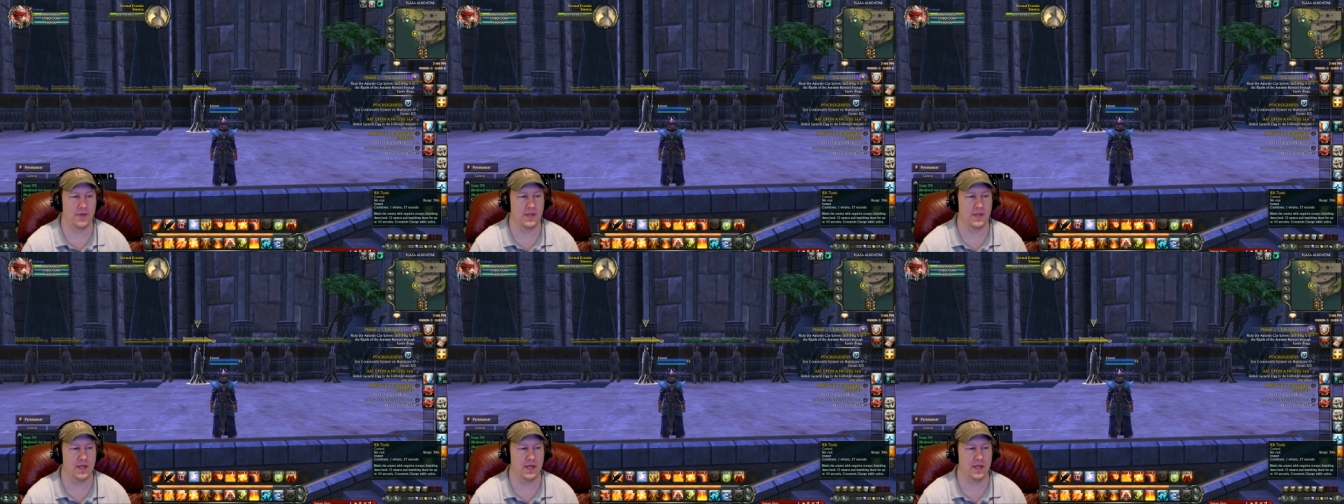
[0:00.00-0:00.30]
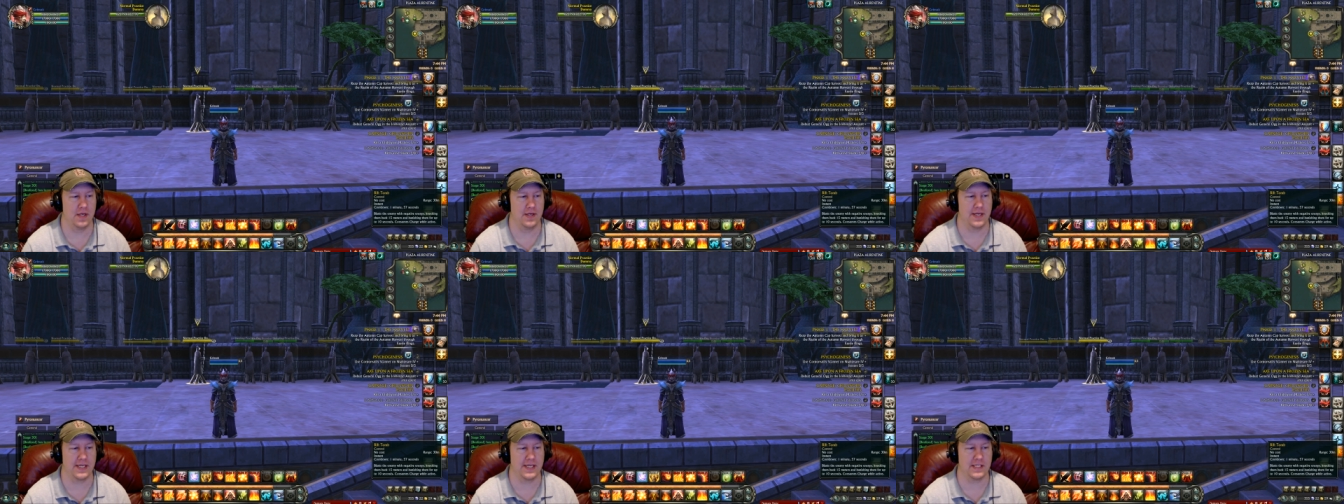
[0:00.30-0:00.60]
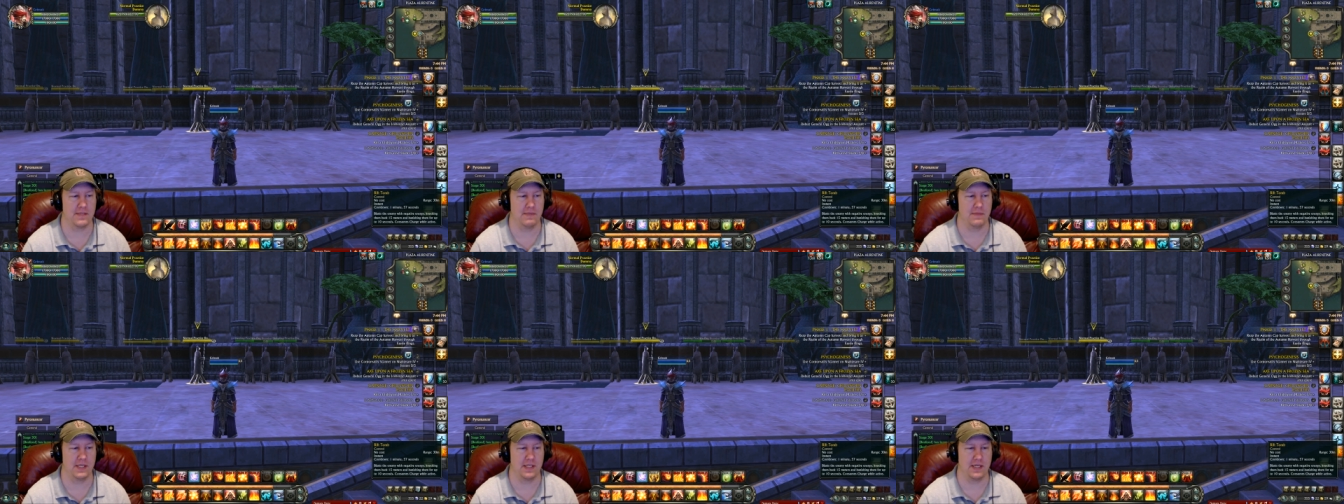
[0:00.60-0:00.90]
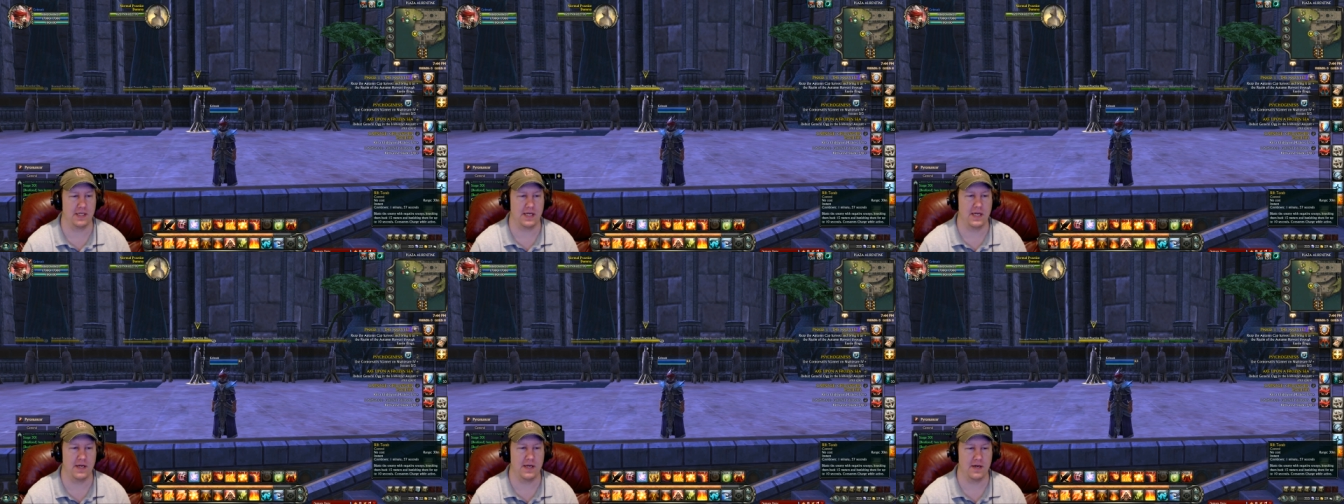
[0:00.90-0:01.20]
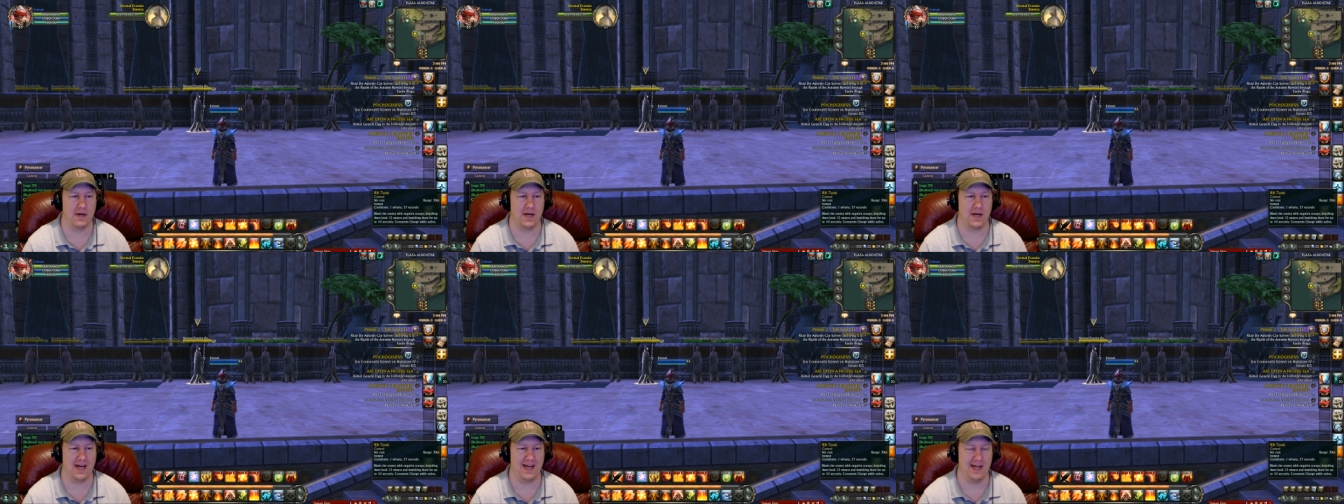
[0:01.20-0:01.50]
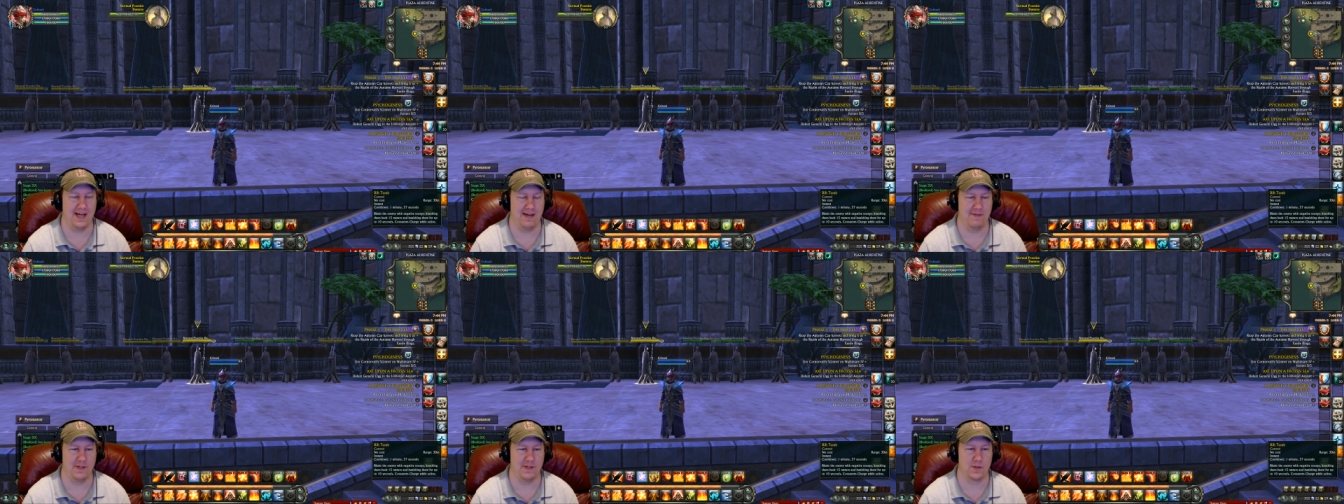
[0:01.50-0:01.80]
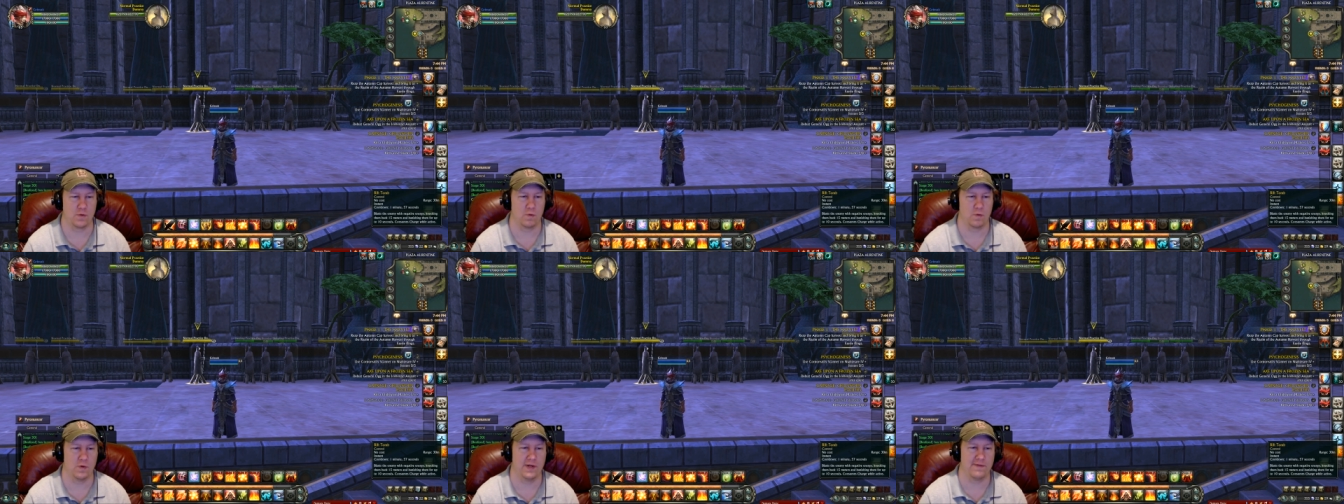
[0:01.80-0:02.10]
the next ability here I have
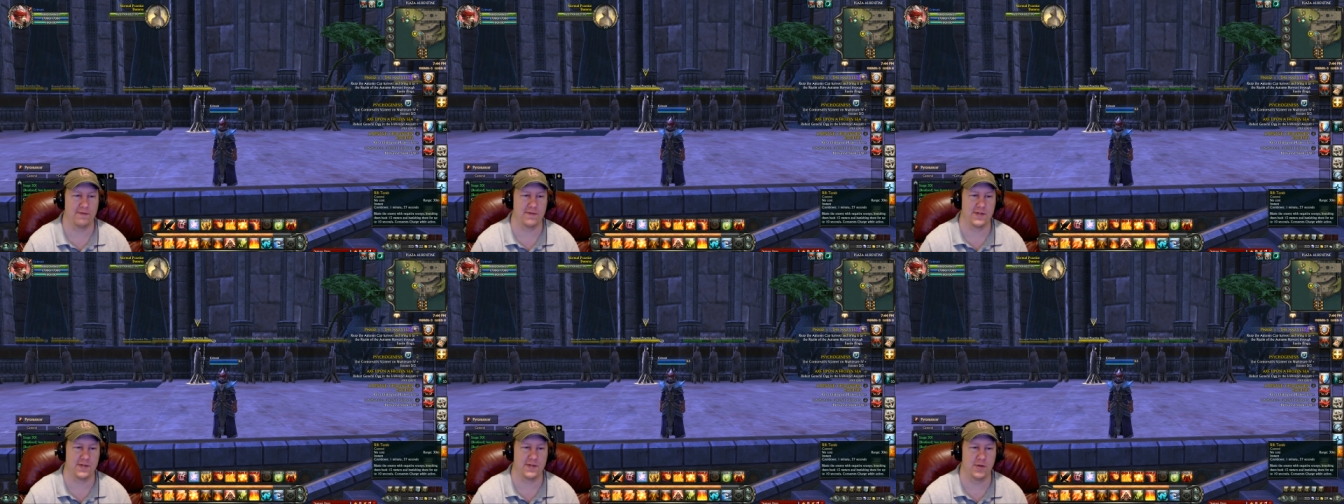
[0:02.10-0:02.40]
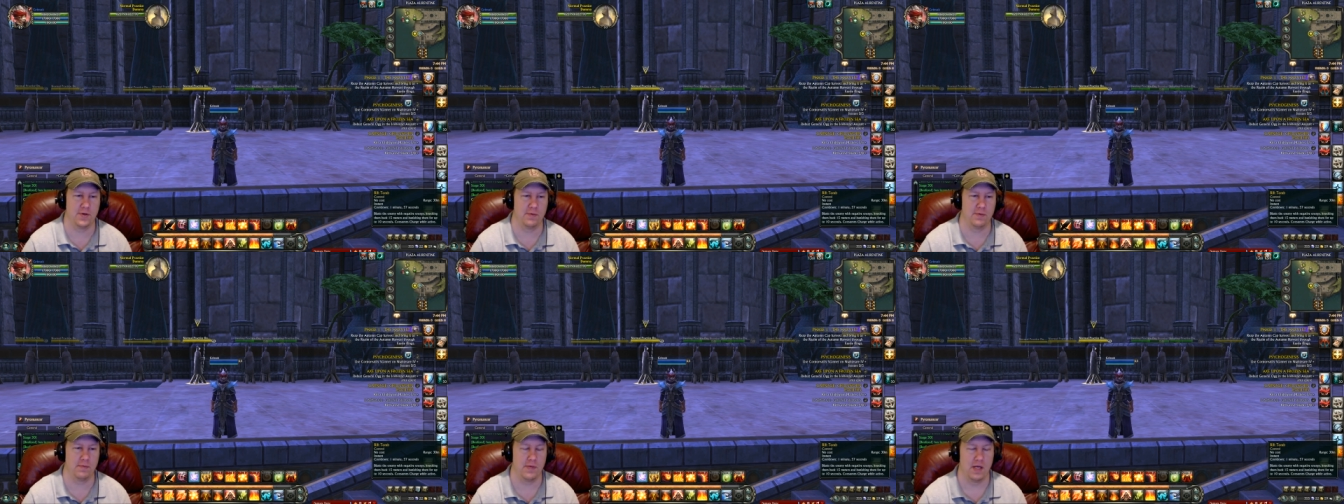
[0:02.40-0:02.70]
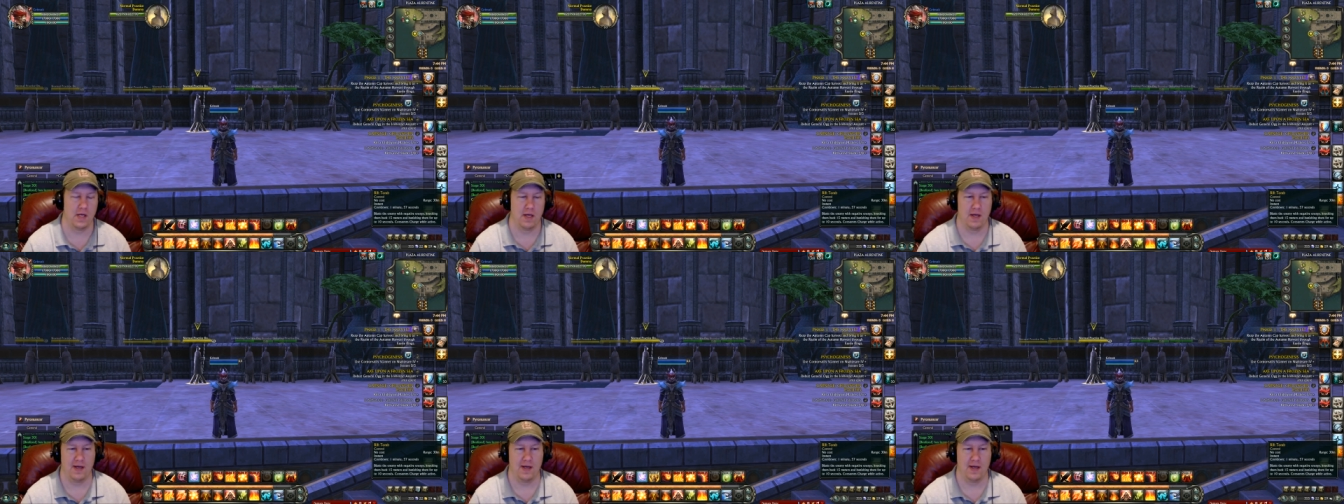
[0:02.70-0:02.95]
is Rift Tomb.